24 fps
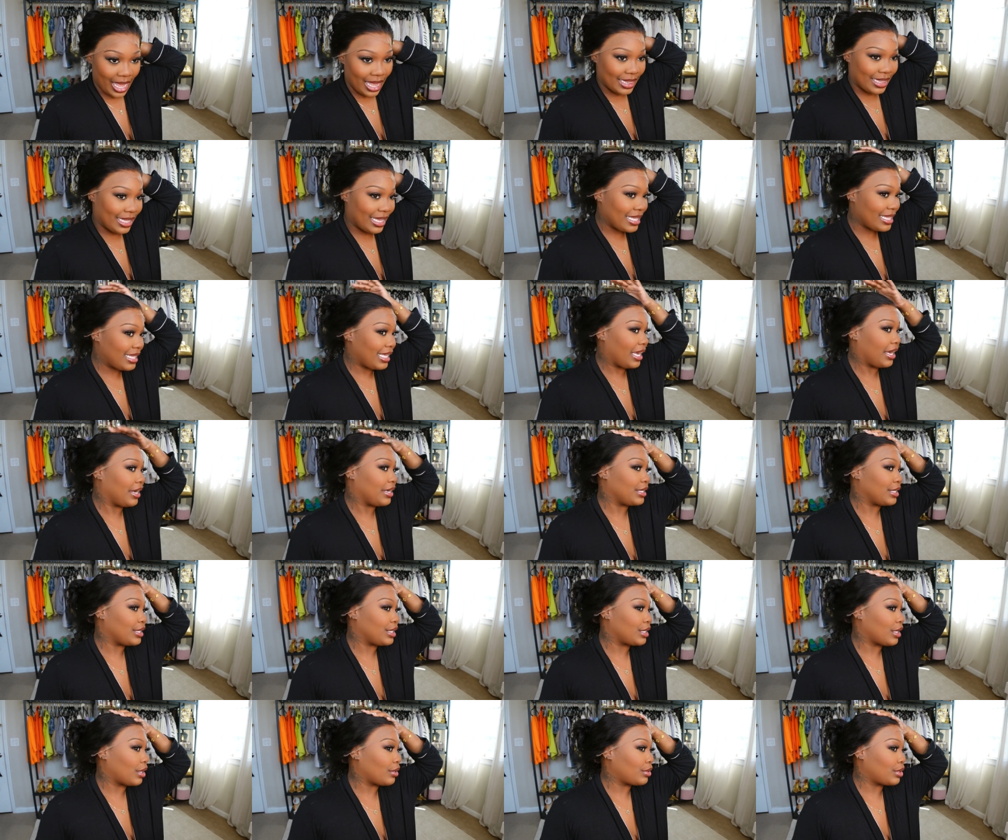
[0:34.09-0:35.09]
this hair
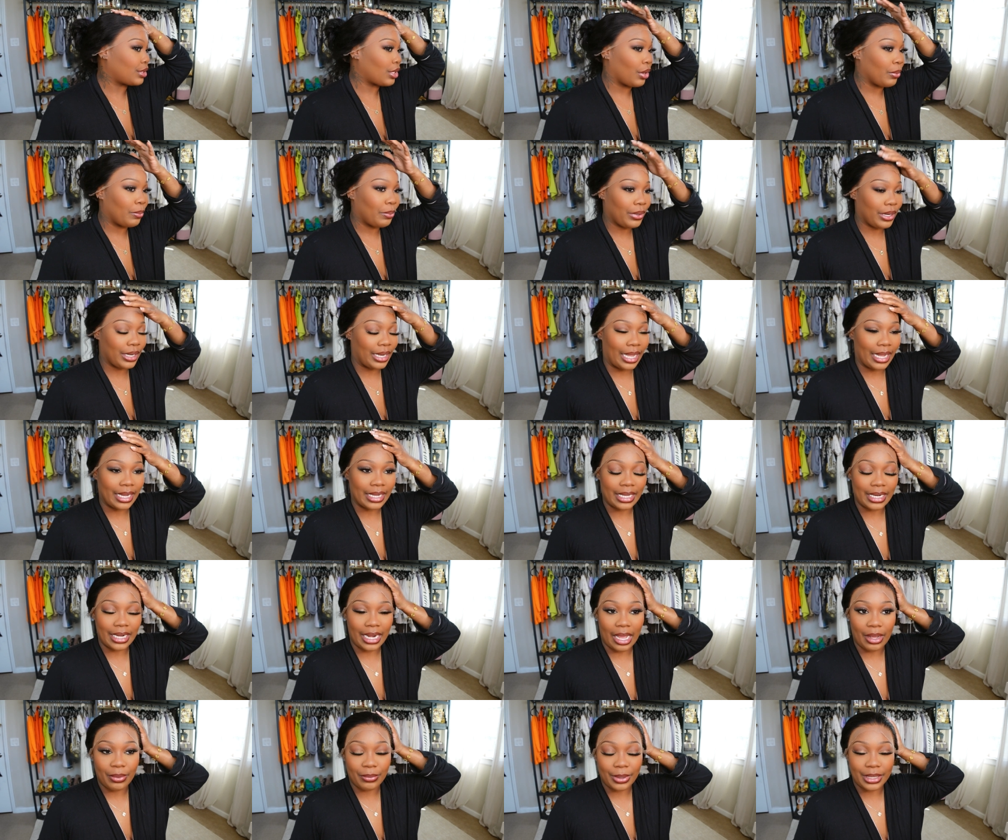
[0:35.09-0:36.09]
is so so pretty I
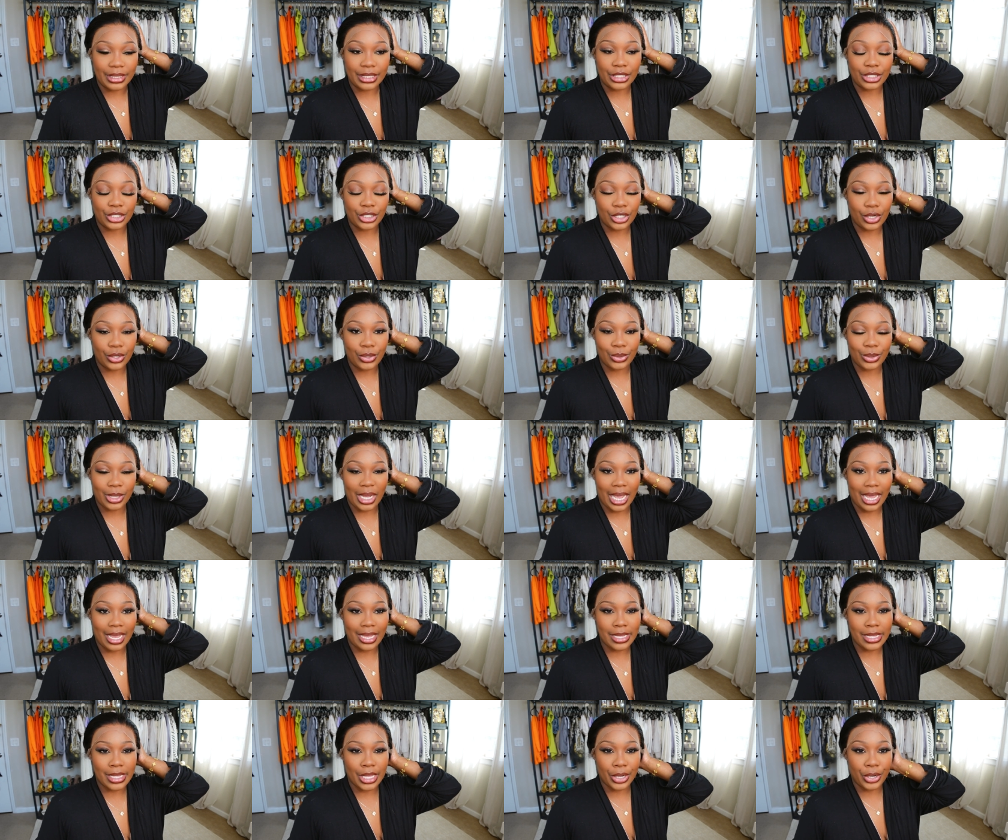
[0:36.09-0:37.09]
cannot wait to show you
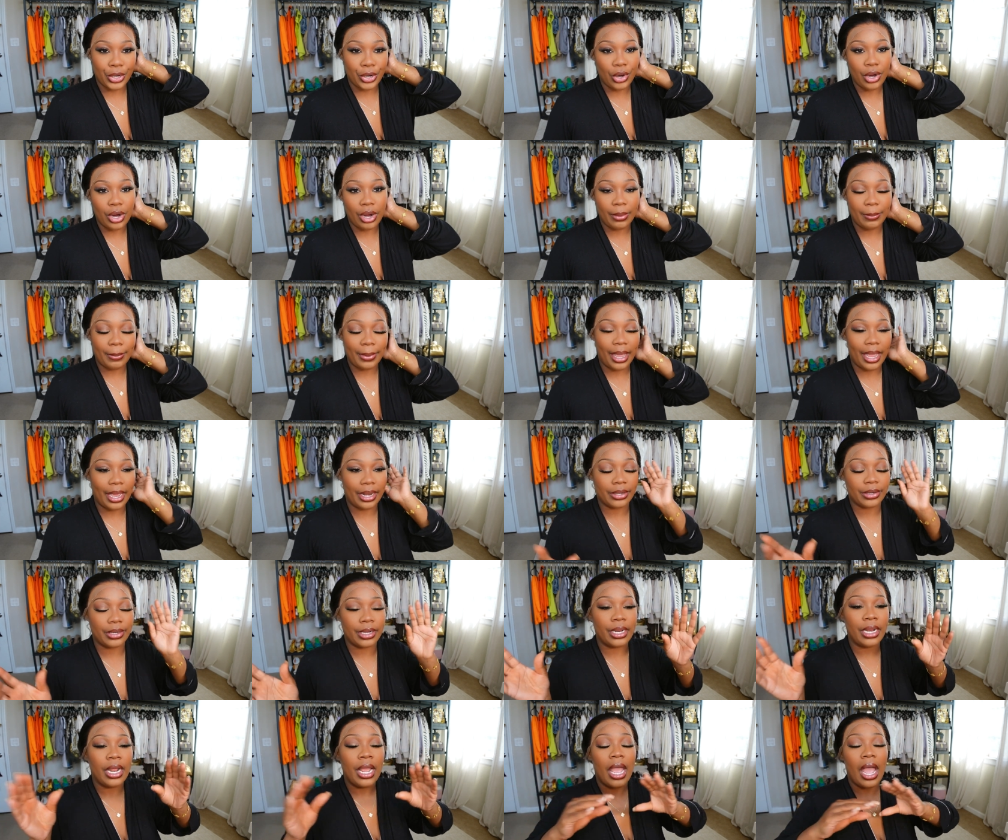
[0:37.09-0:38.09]
guys the curl
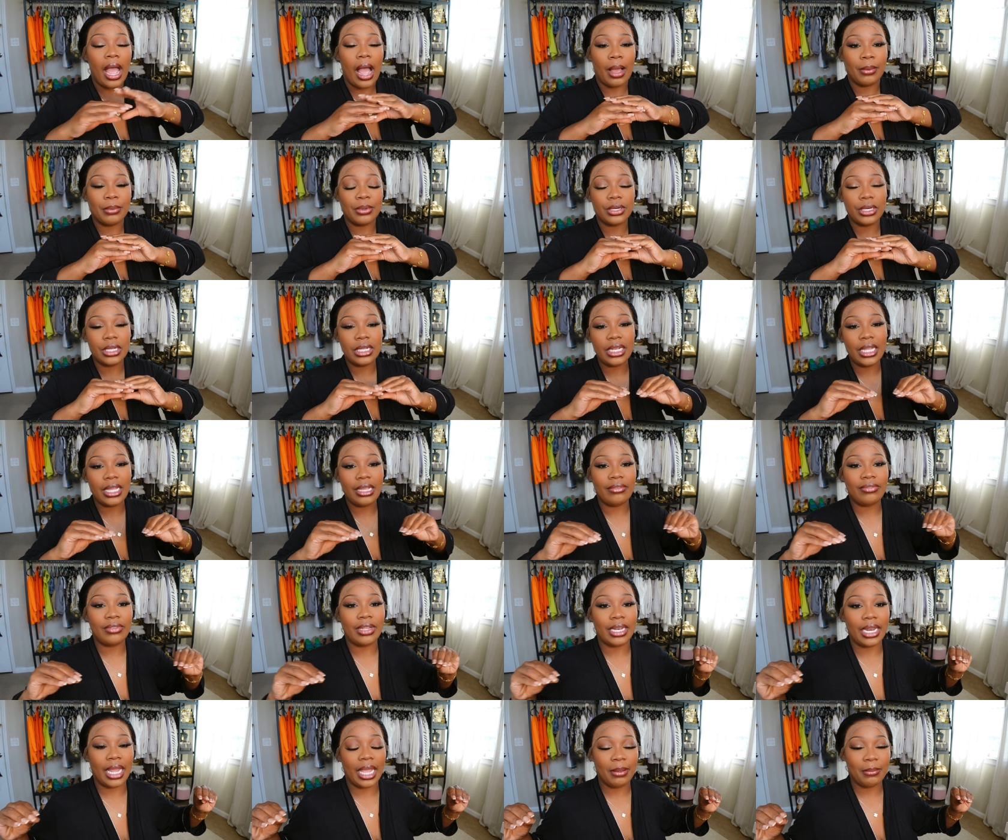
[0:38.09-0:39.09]
pattern I'm going to leave
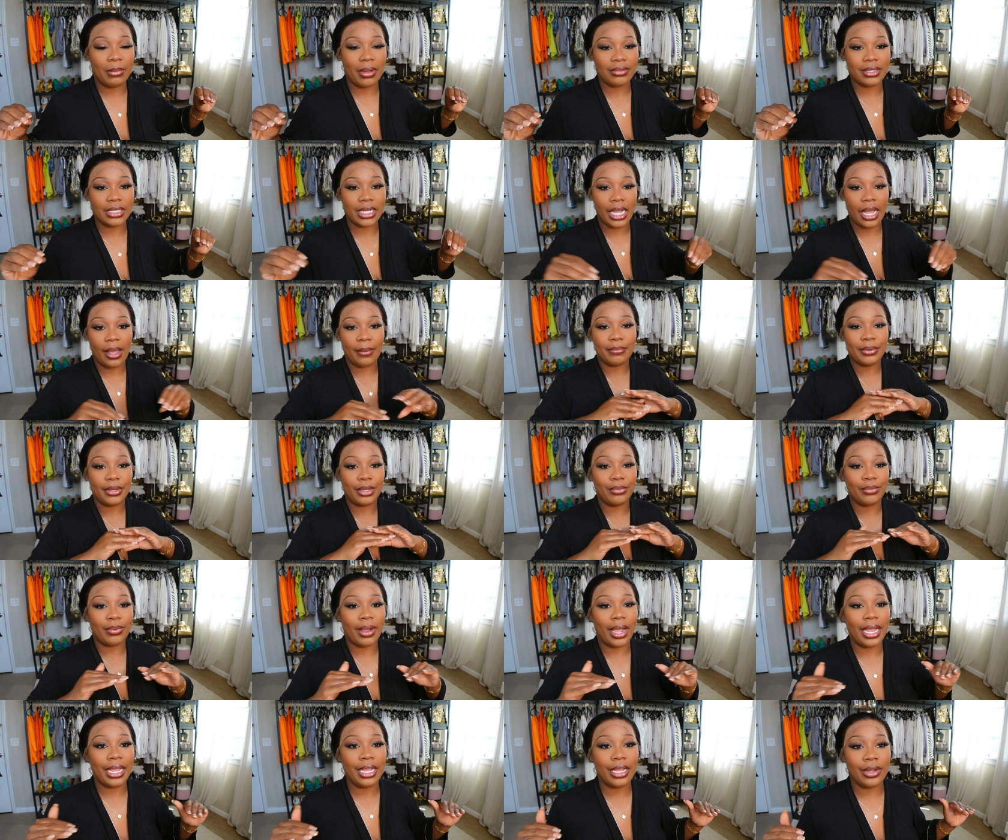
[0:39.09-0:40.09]
the name of the company
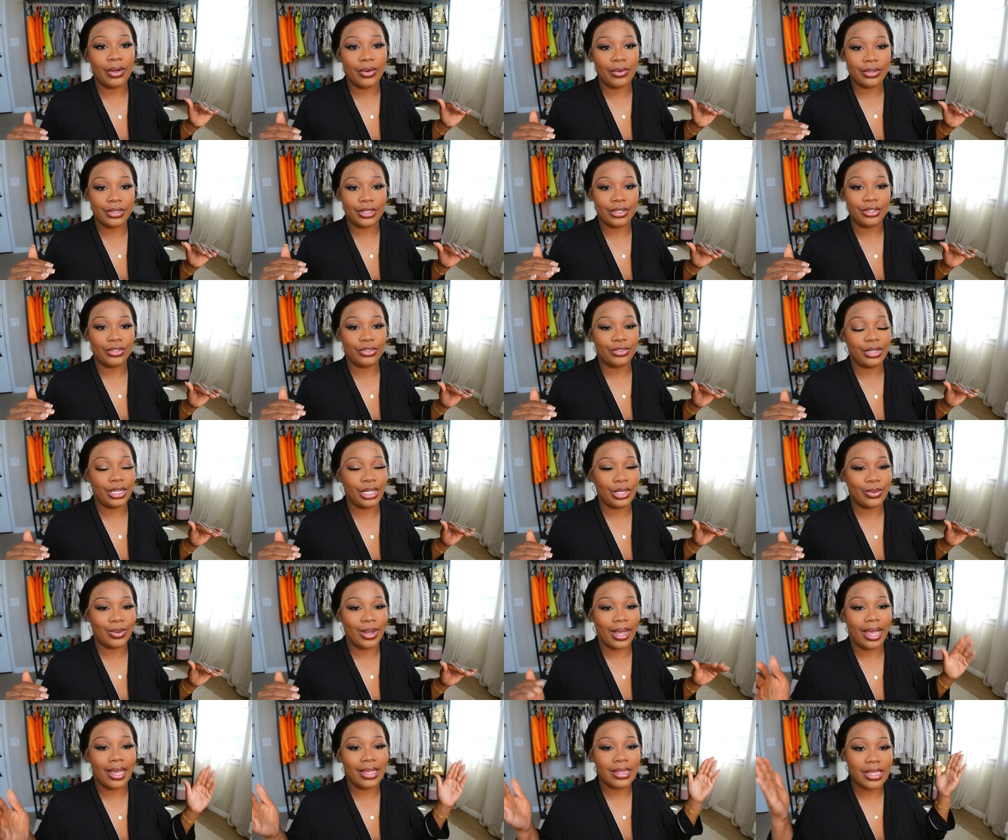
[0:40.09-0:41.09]
right here on the screen you
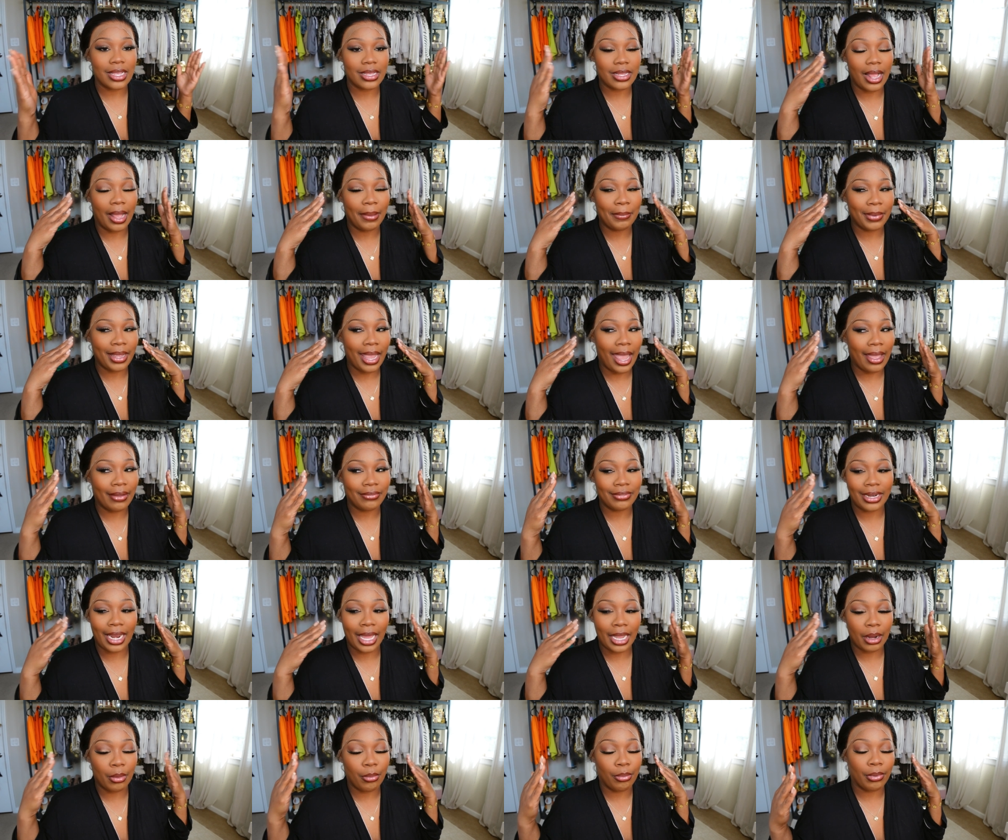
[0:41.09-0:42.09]
guys because I'm having
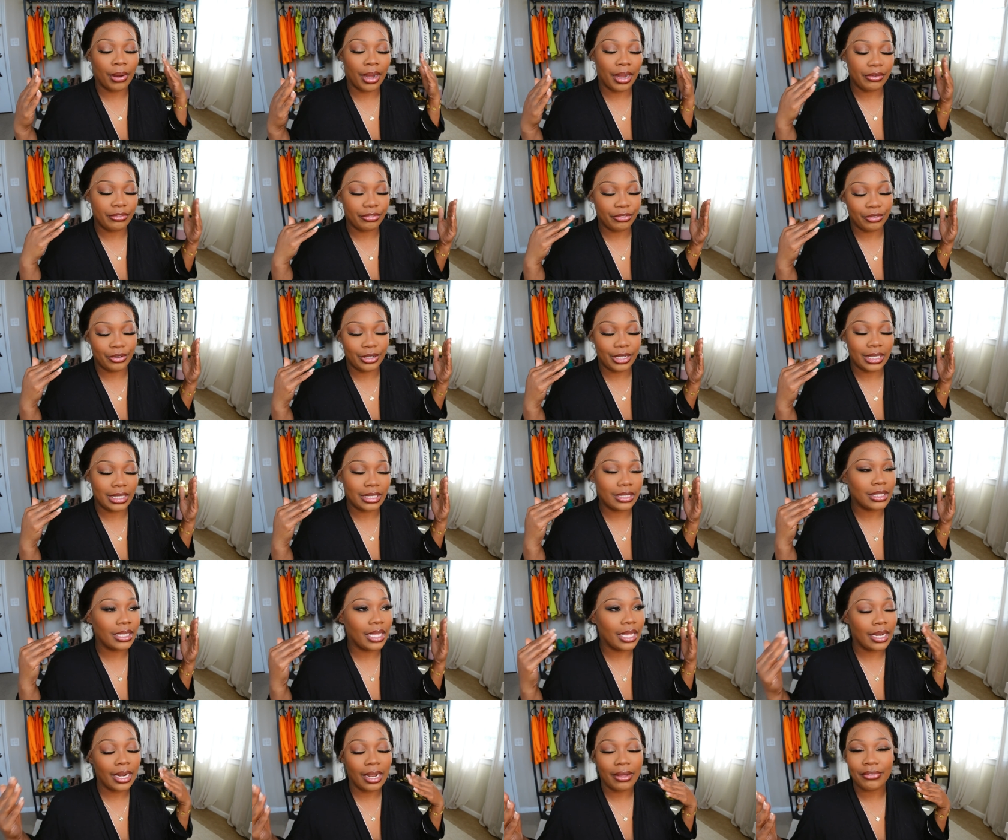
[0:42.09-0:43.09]
like a brain freeze
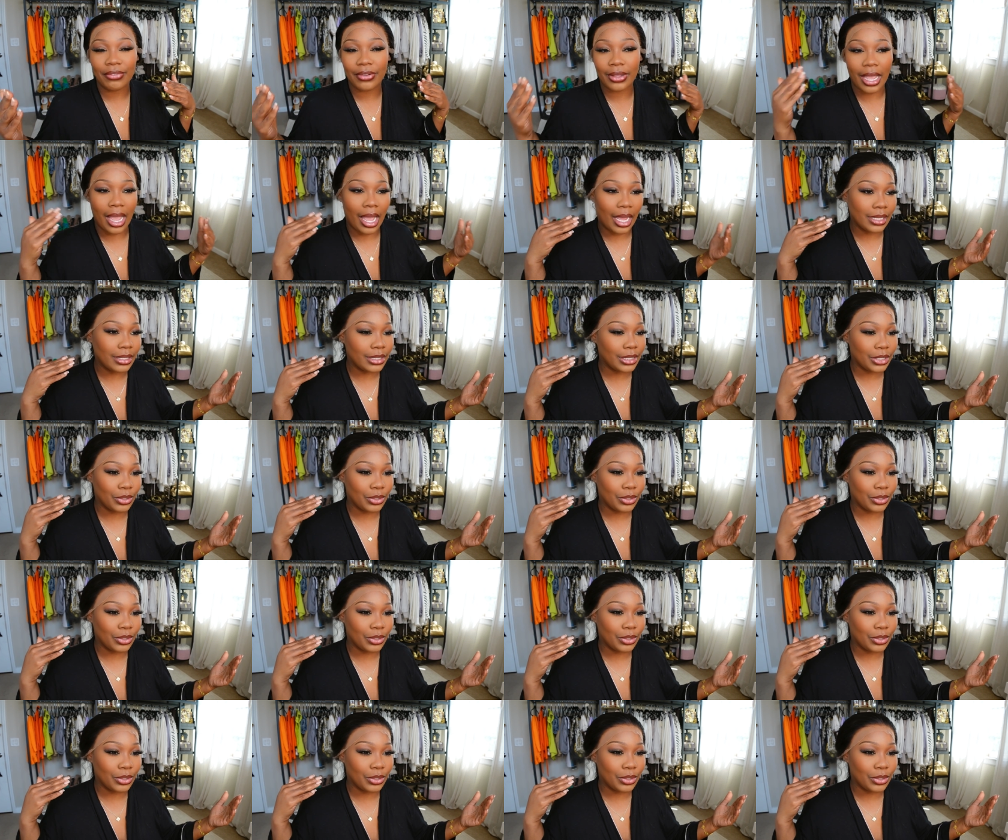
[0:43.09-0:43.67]
and I forgot